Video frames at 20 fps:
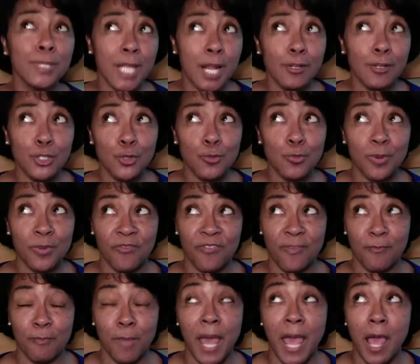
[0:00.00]
our
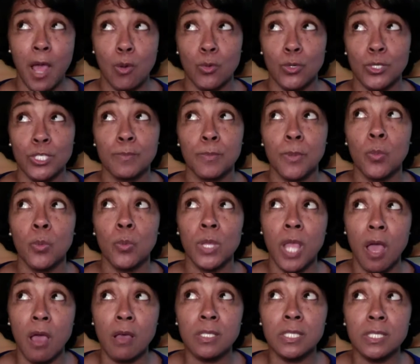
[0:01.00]
superpowers, but we
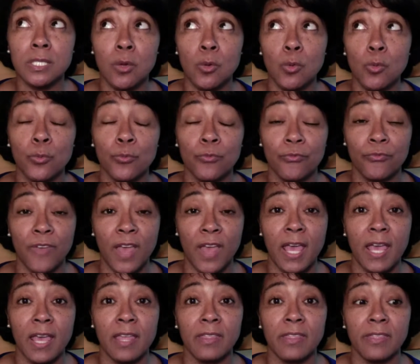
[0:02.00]
also
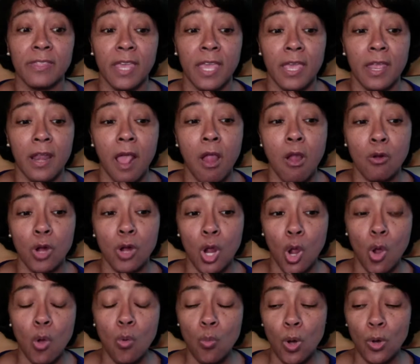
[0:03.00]
find that our
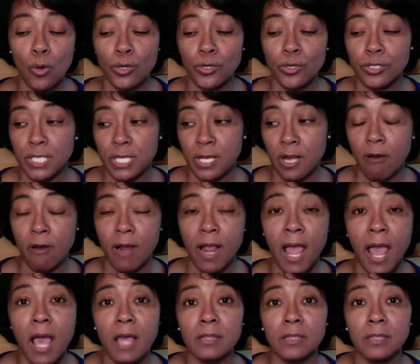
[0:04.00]
coworkers and our
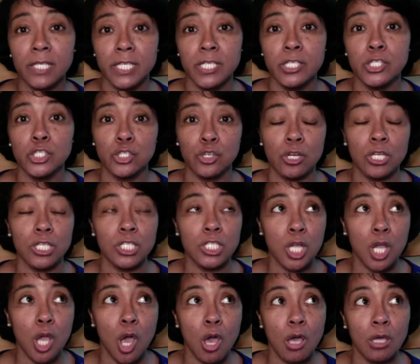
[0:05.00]
colleagues start to
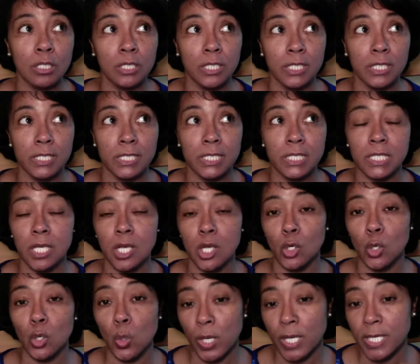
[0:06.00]
call us
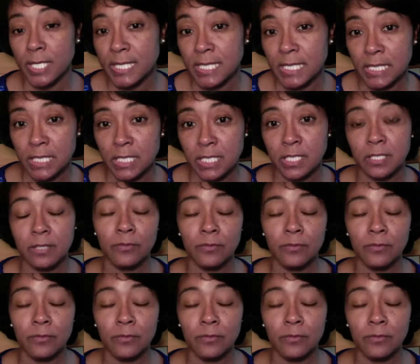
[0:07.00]
aggressive.